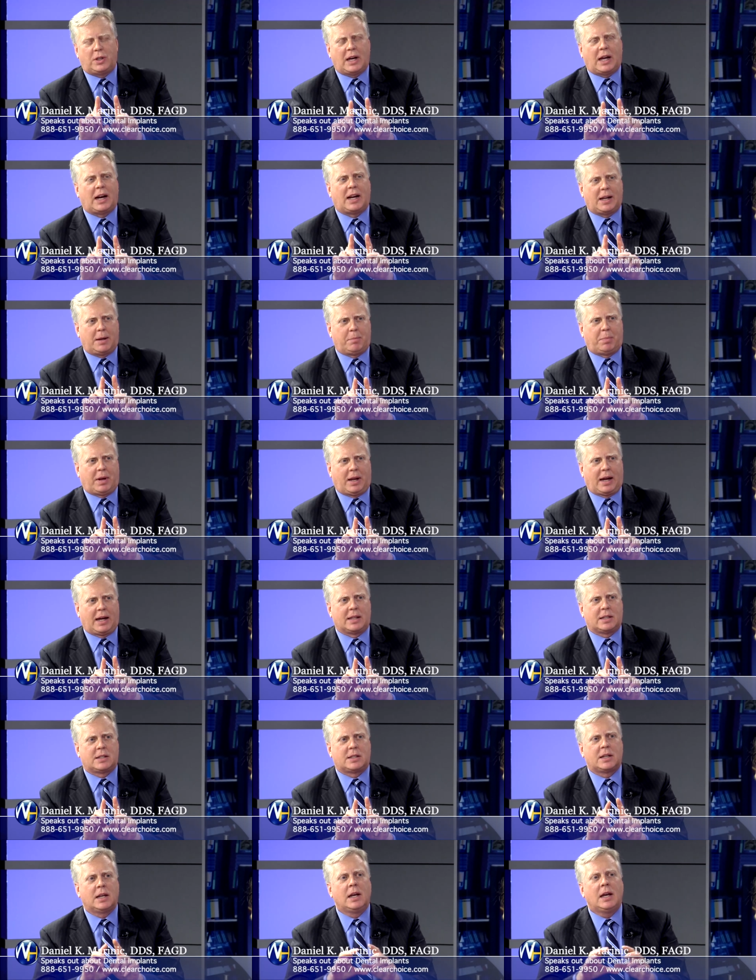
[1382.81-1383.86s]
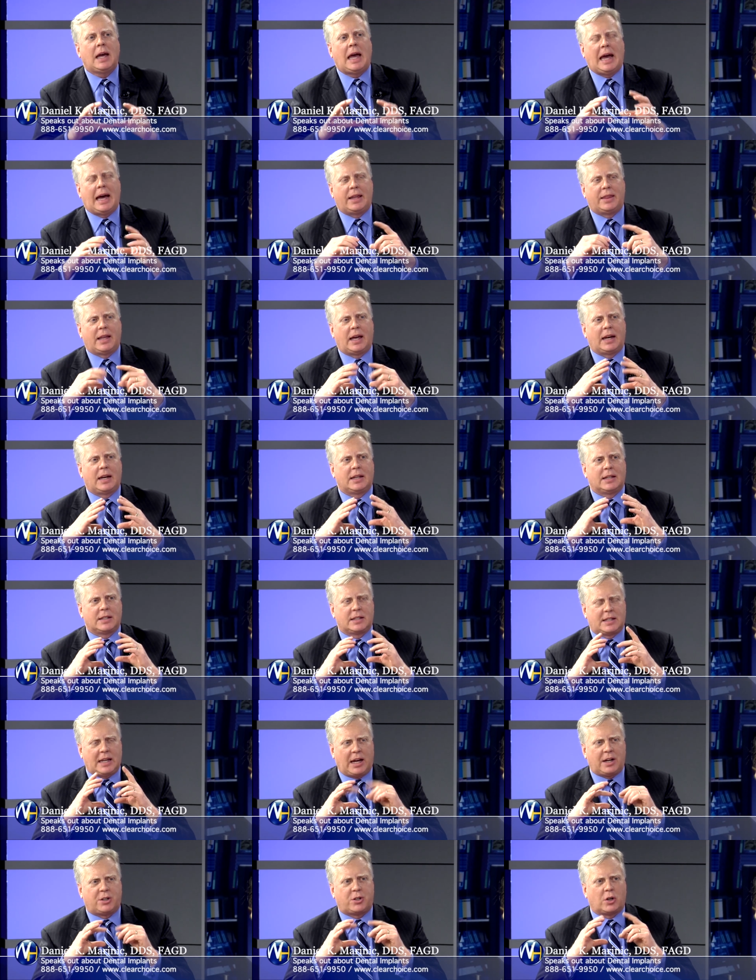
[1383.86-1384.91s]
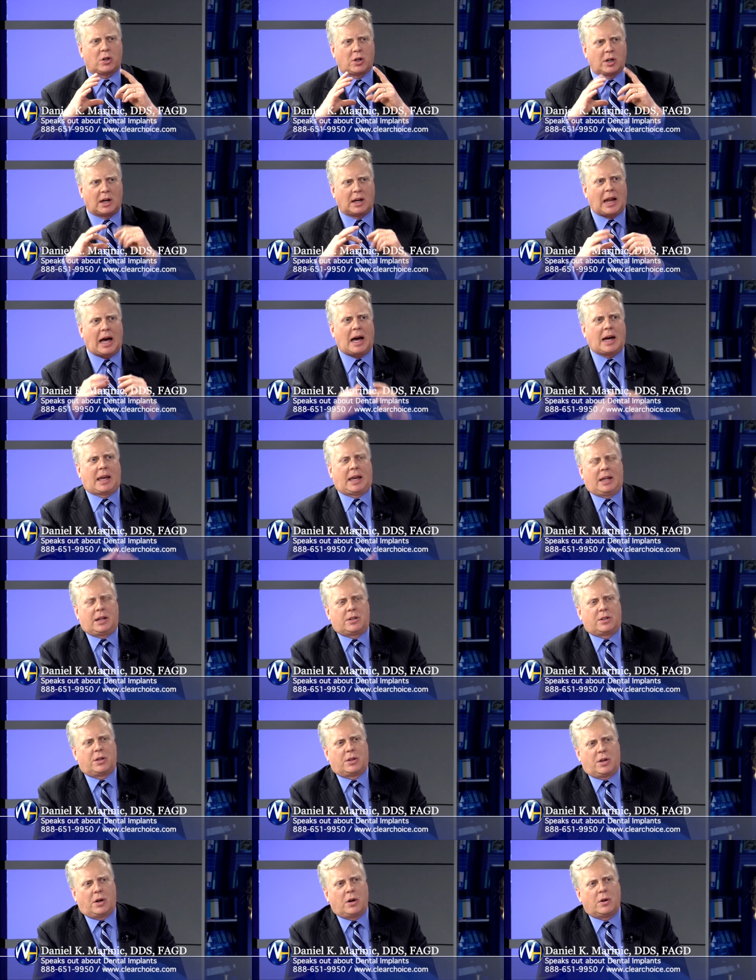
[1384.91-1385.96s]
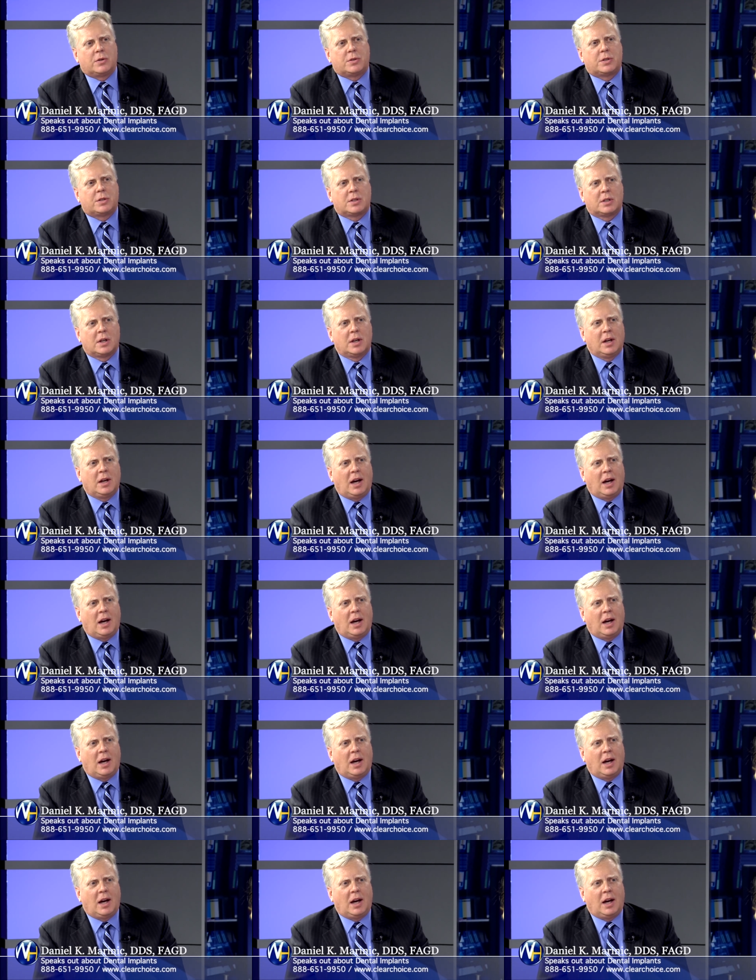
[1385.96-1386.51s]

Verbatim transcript: dental implants and then his denture could lock into those.